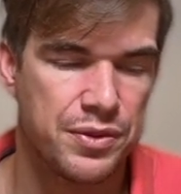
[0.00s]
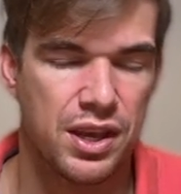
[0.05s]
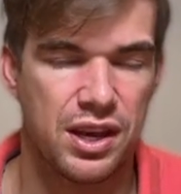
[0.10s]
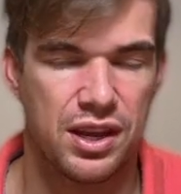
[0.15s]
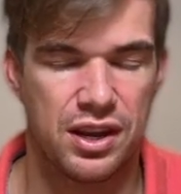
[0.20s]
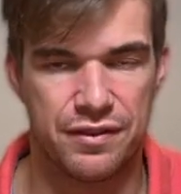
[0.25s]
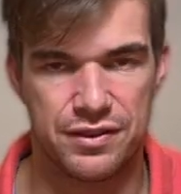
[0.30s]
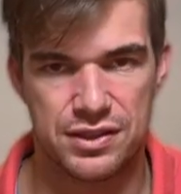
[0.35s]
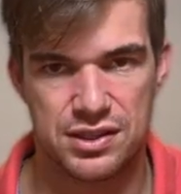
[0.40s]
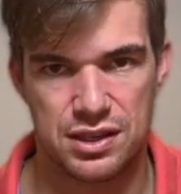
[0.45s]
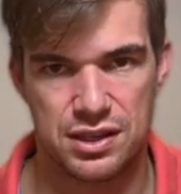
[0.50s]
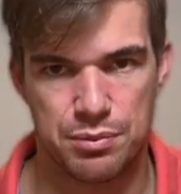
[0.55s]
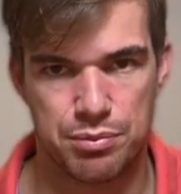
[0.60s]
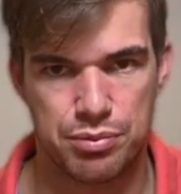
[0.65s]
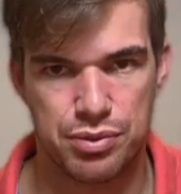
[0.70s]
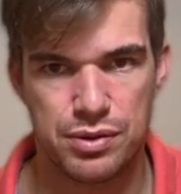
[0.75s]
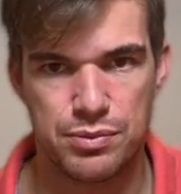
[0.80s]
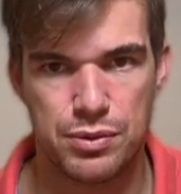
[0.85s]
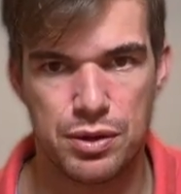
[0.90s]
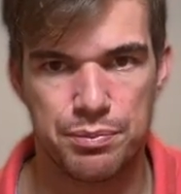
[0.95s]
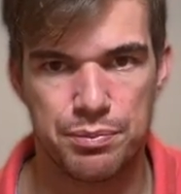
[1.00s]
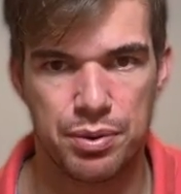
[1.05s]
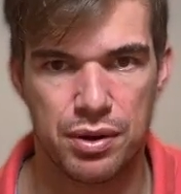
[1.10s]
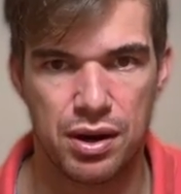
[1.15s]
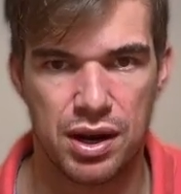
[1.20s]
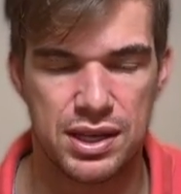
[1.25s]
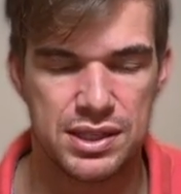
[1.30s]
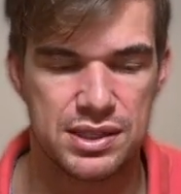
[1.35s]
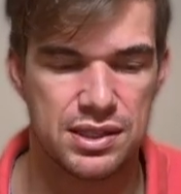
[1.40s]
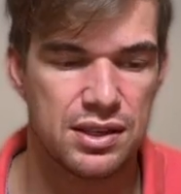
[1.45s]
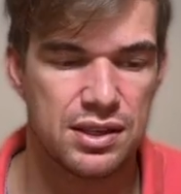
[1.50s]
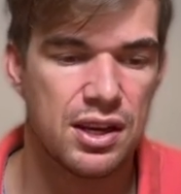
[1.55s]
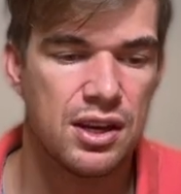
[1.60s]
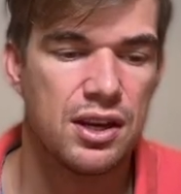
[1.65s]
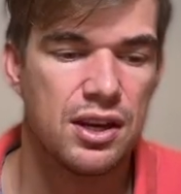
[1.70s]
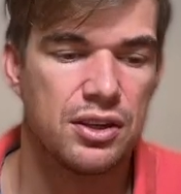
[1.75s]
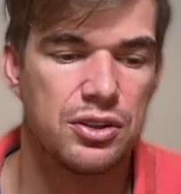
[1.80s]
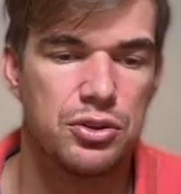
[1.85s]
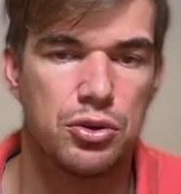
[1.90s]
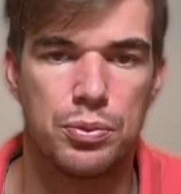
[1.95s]
And if it's in a premium price,
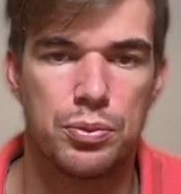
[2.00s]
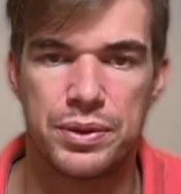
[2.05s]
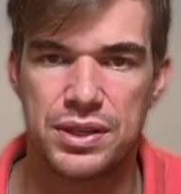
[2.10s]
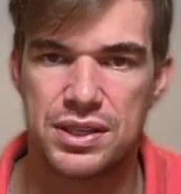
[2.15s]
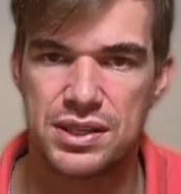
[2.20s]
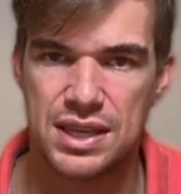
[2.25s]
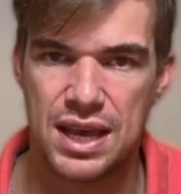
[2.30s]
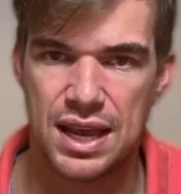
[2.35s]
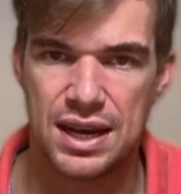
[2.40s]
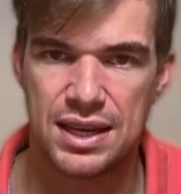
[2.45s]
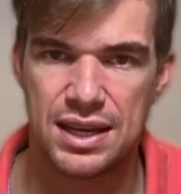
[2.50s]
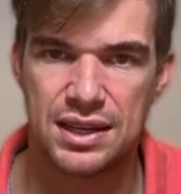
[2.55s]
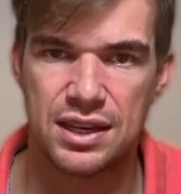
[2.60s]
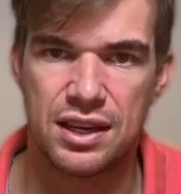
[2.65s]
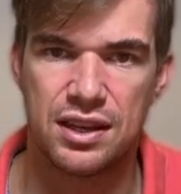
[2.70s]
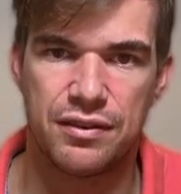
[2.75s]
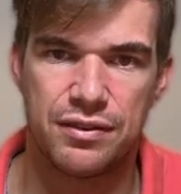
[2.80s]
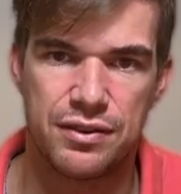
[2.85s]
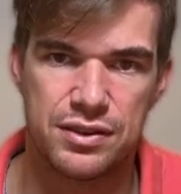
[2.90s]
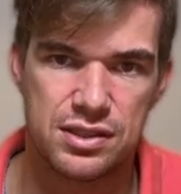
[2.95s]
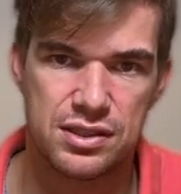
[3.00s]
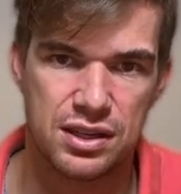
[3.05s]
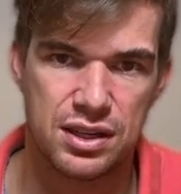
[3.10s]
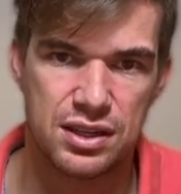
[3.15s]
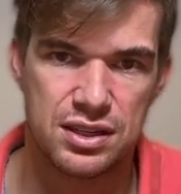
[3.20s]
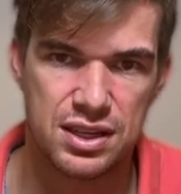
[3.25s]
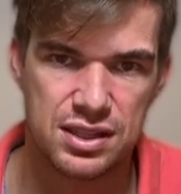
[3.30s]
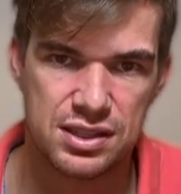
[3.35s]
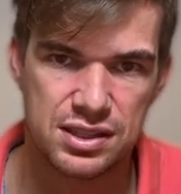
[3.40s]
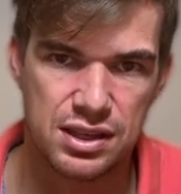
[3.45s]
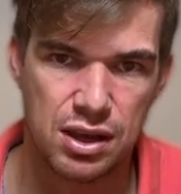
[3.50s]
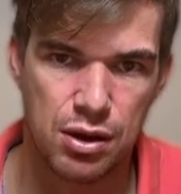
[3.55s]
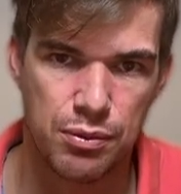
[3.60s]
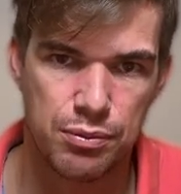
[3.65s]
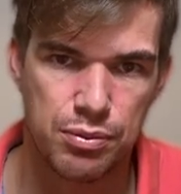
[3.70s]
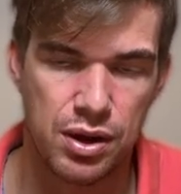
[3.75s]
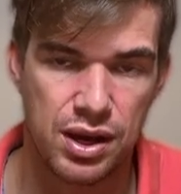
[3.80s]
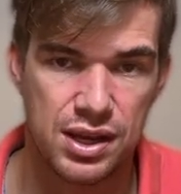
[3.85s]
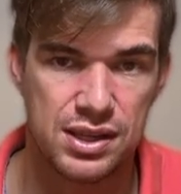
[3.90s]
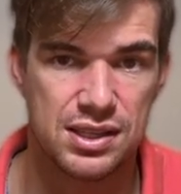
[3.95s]
you'll be selling. And if it's in a discount
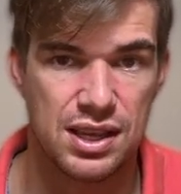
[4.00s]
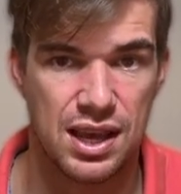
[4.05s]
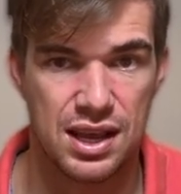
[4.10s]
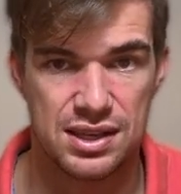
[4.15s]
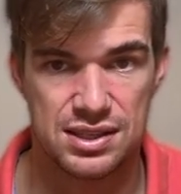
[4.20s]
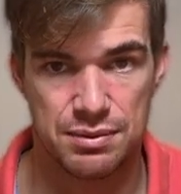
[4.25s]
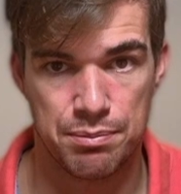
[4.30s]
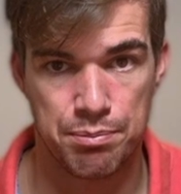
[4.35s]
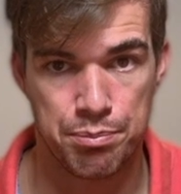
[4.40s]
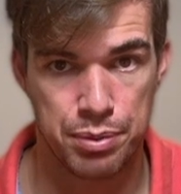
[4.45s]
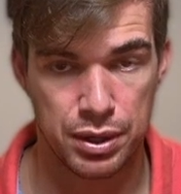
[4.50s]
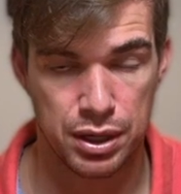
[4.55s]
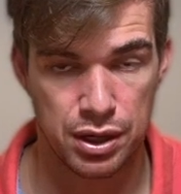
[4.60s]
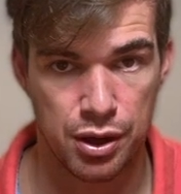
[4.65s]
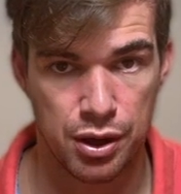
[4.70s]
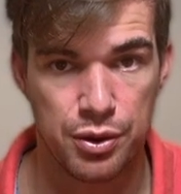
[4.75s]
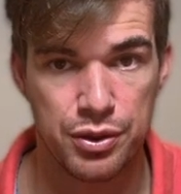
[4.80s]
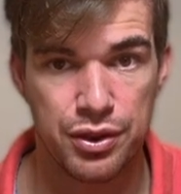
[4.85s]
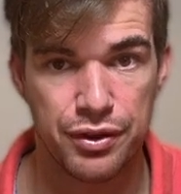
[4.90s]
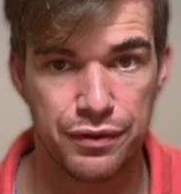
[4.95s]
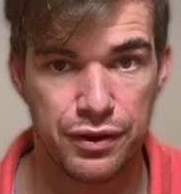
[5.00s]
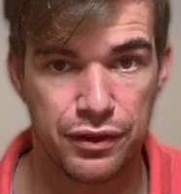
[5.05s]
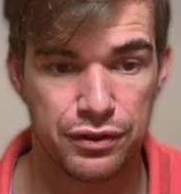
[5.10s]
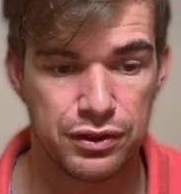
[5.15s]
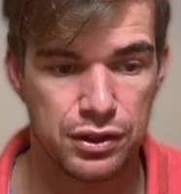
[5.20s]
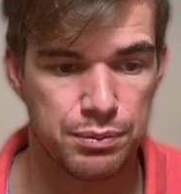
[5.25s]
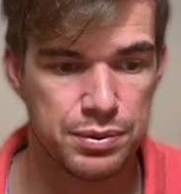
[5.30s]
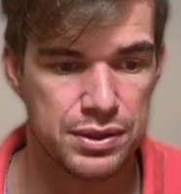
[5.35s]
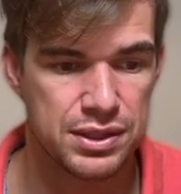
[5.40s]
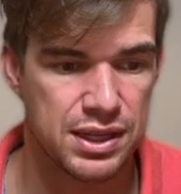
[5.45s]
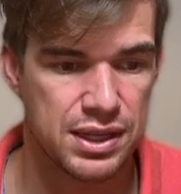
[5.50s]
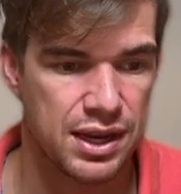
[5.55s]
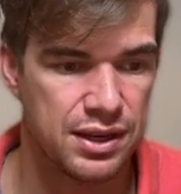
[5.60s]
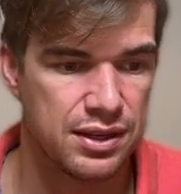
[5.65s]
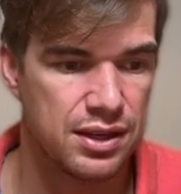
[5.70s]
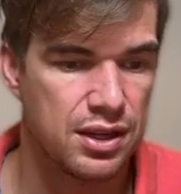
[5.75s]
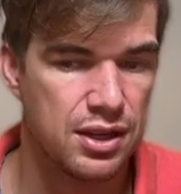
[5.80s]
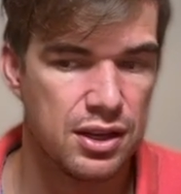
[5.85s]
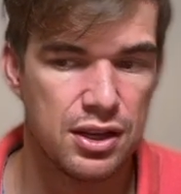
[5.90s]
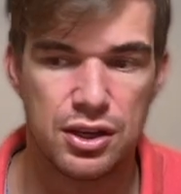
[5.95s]
price, as in below the
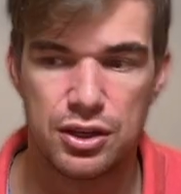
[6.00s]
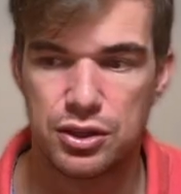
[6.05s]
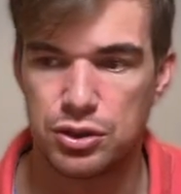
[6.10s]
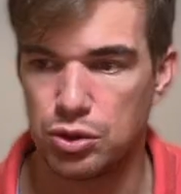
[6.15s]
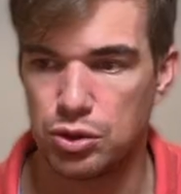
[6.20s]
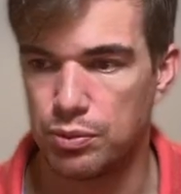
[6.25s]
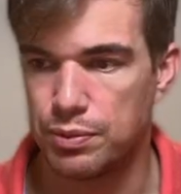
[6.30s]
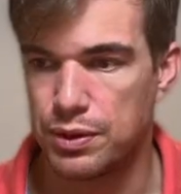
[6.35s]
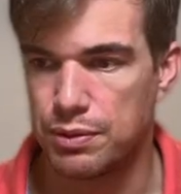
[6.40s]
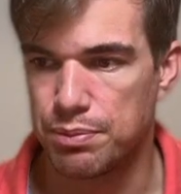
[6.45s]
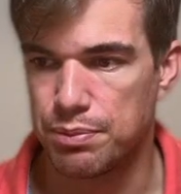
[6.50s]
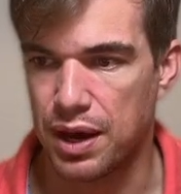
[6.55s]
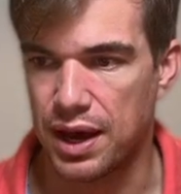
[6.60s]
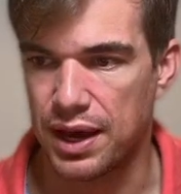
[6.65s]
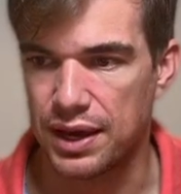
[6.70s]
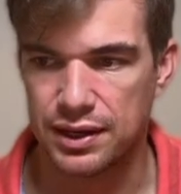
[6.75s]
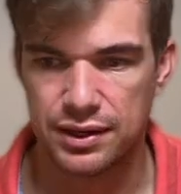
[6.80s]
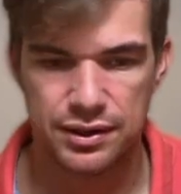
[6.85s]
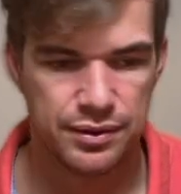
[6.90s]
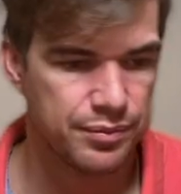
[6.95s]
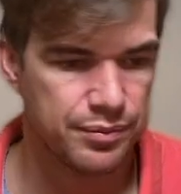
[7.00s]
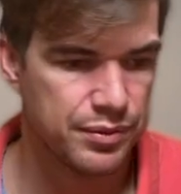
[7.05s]
50%, you'll be buying.